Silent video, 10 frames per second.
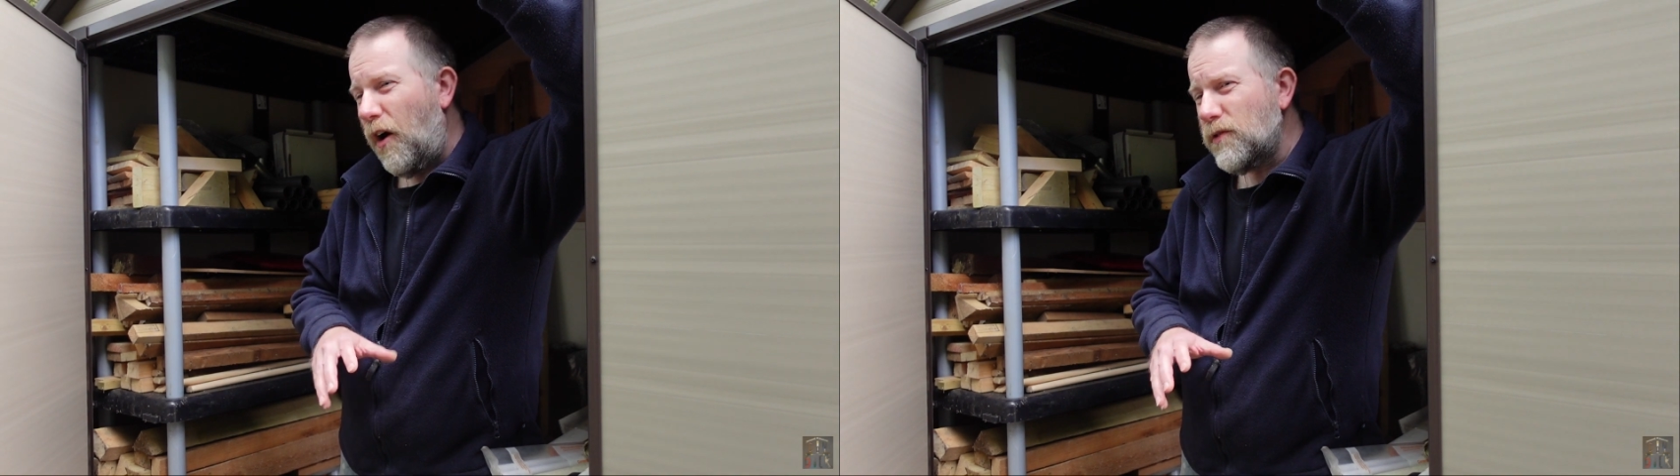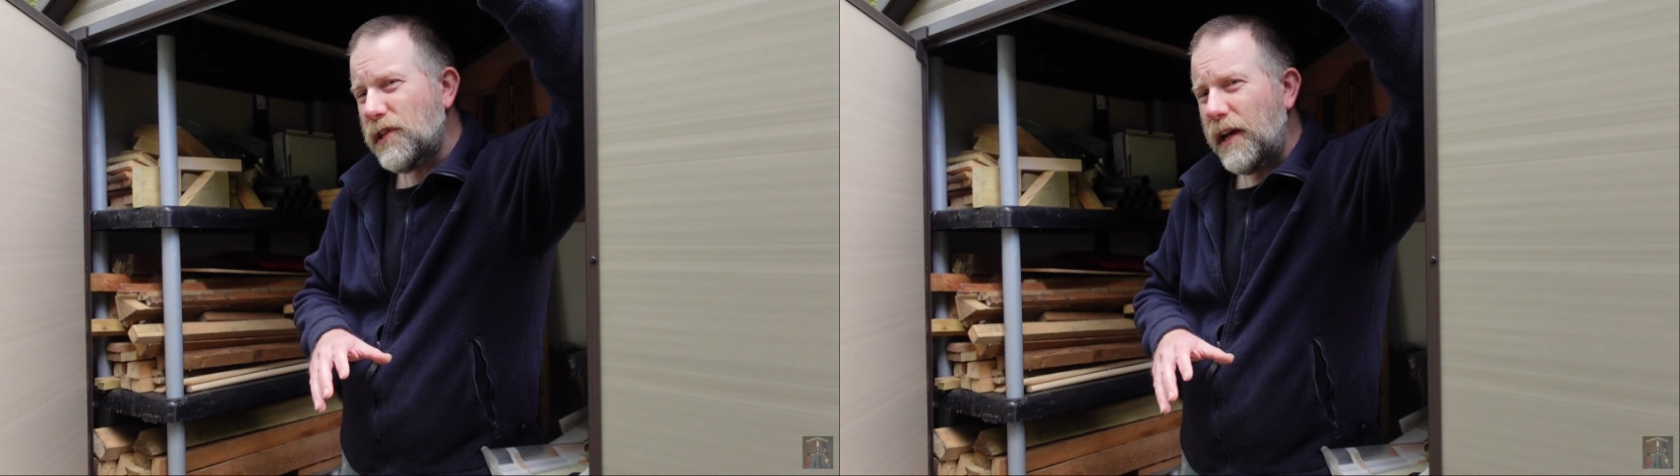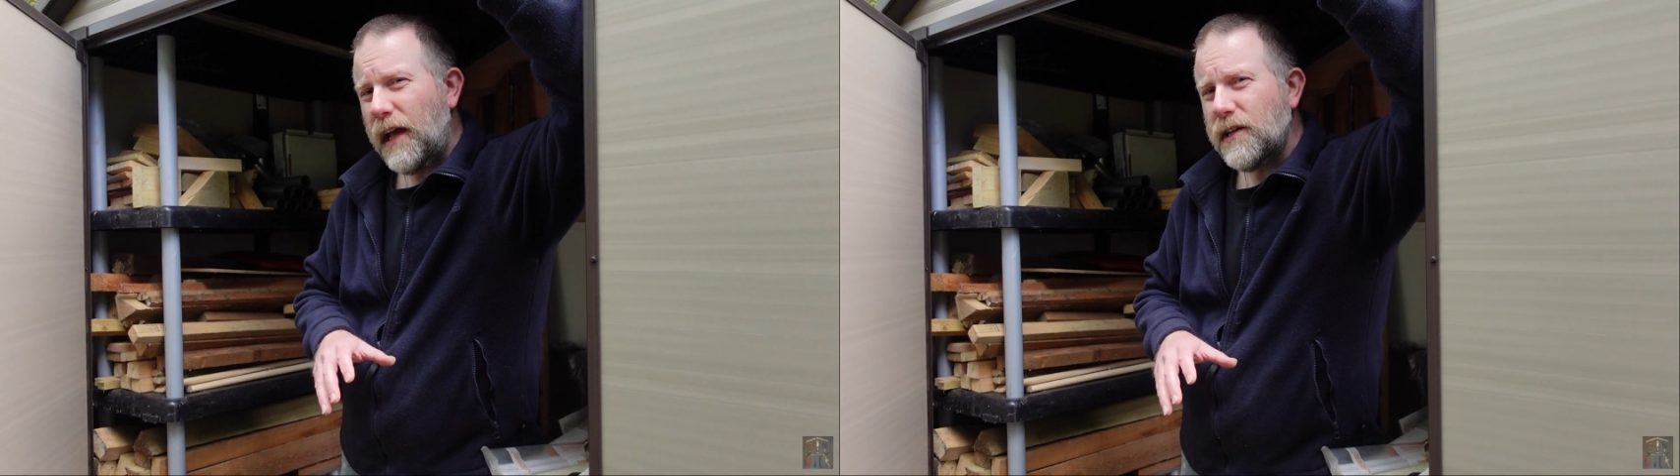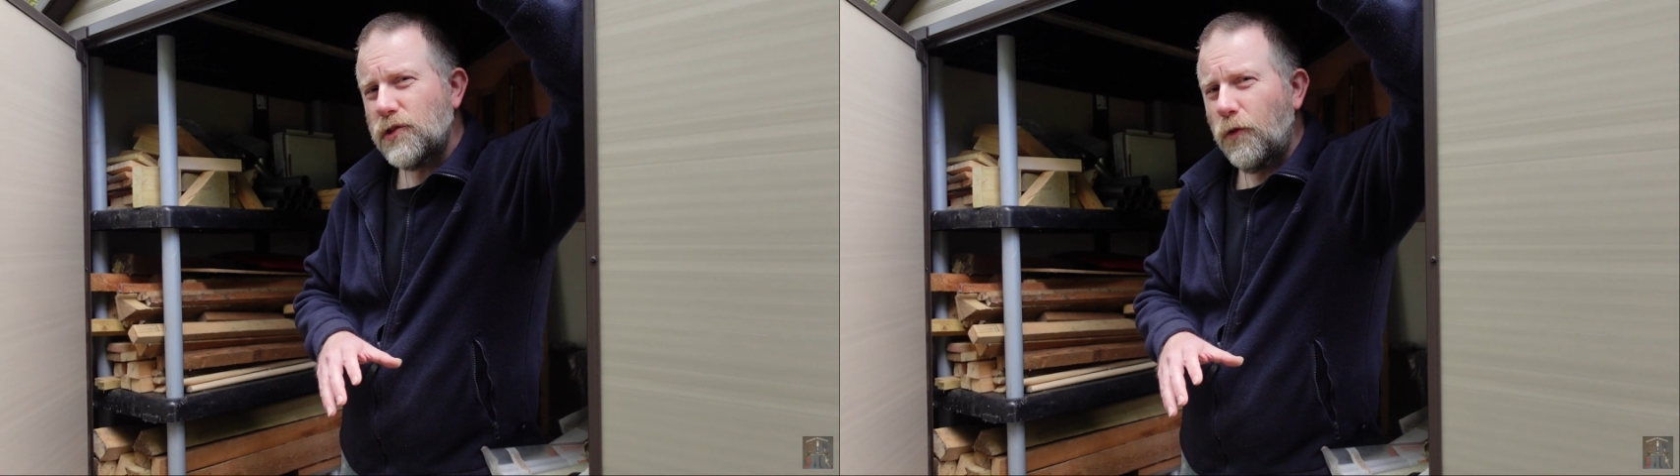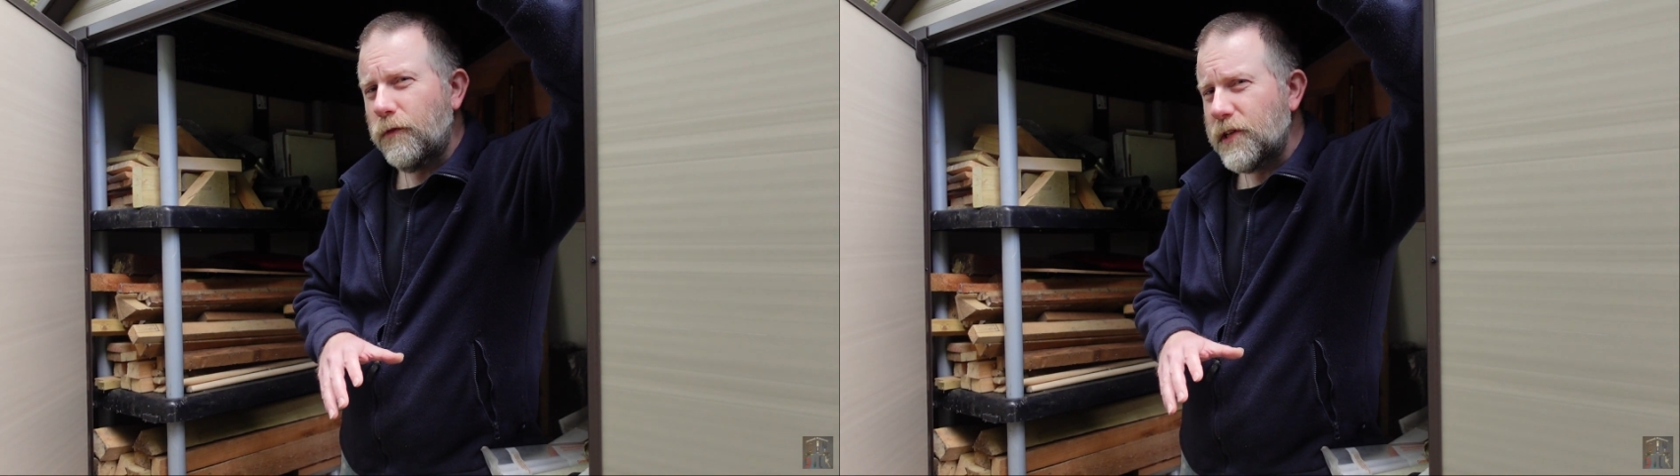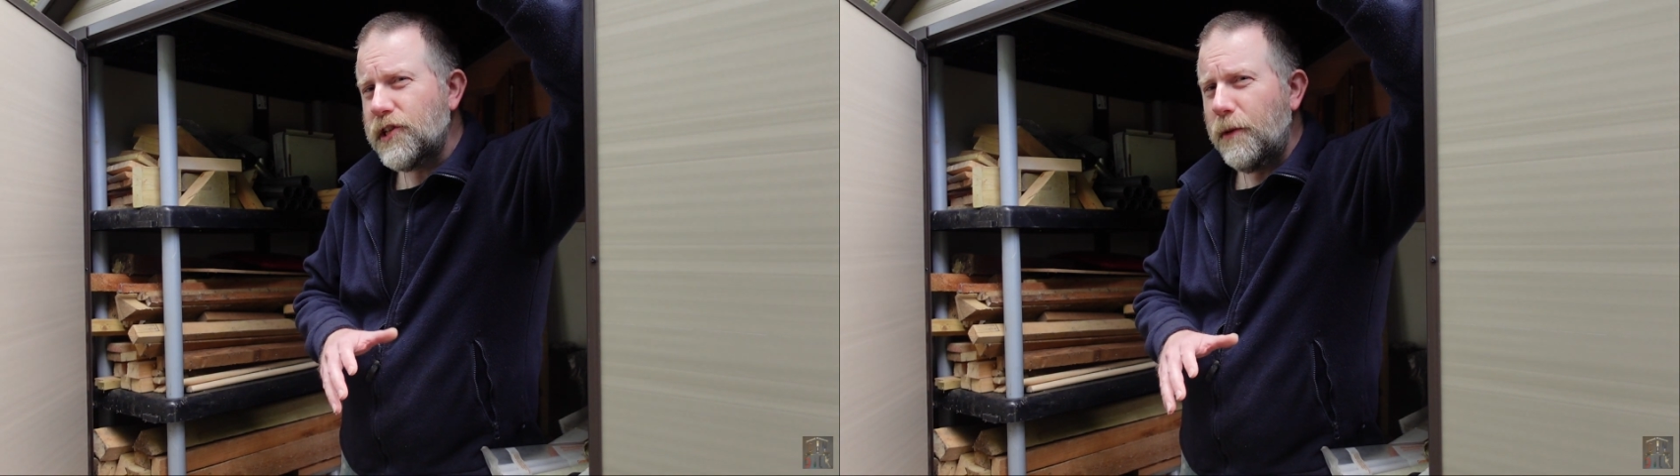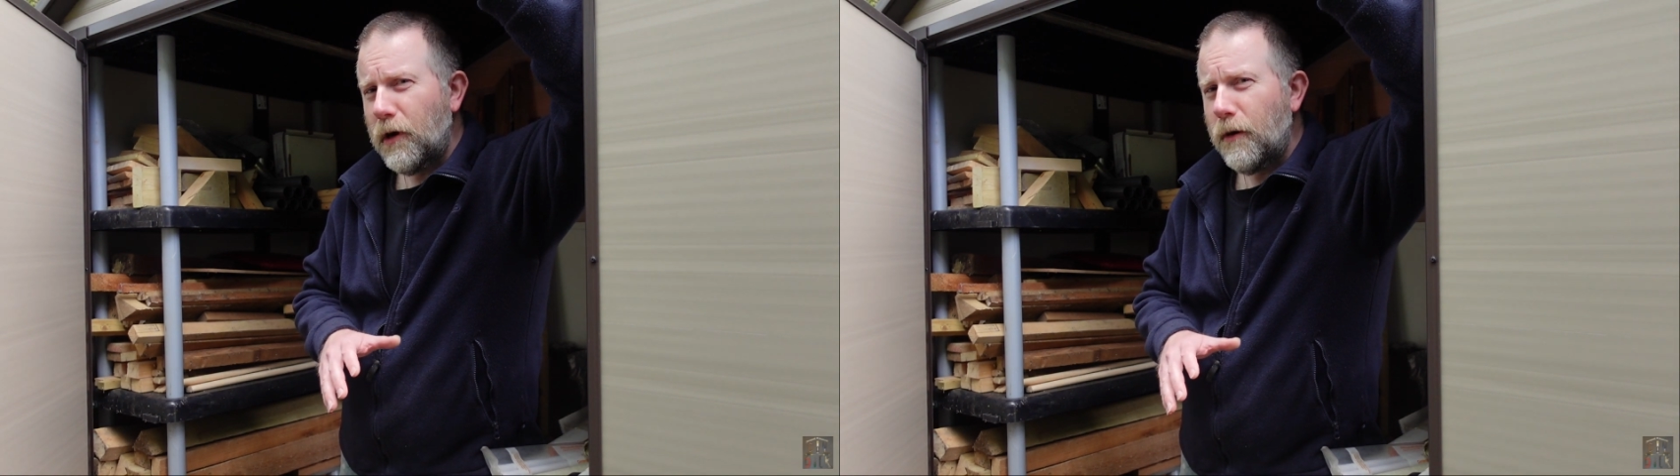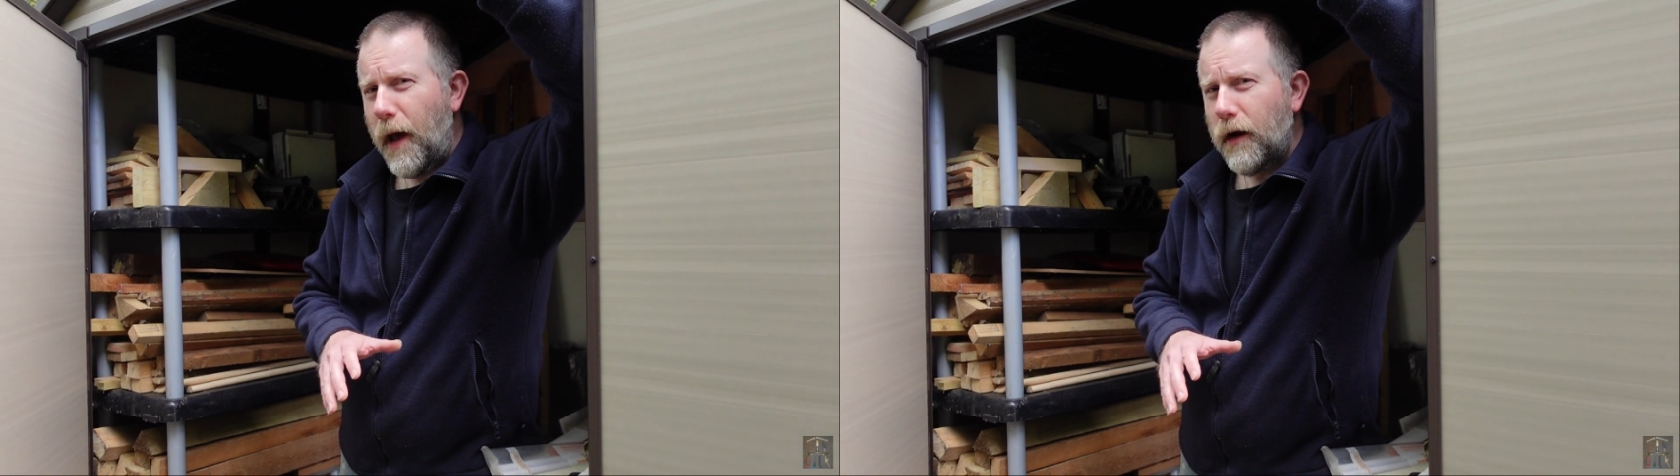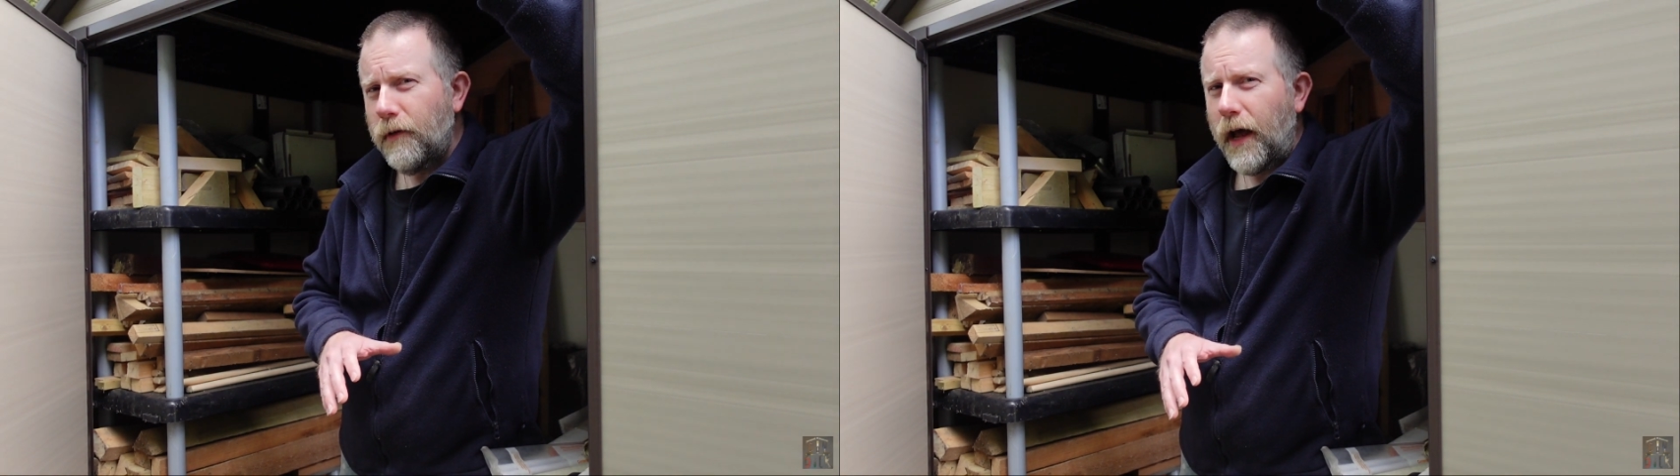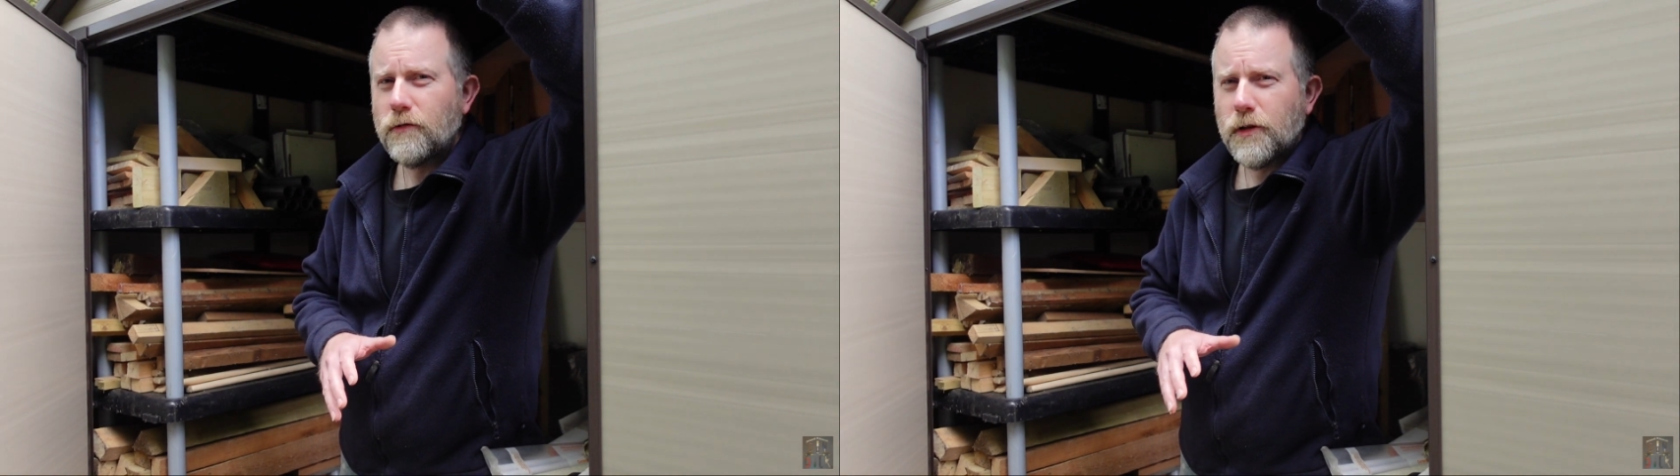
I'd say that's sort of a similar amount of hours,